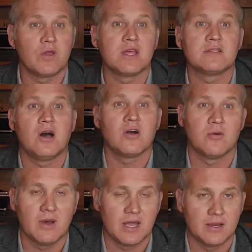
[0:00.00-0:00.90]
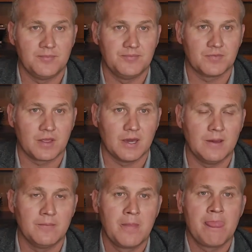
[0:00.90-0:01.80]
We can talk about it,
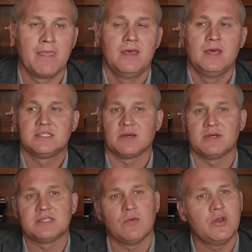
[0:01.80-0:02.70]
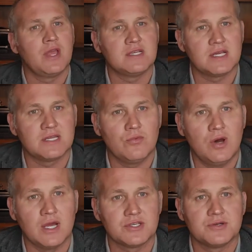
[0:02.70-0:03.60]
okay? So I'm going to say, what do you guys like to
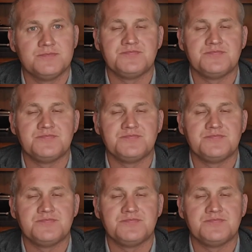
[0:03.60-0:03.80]
watch?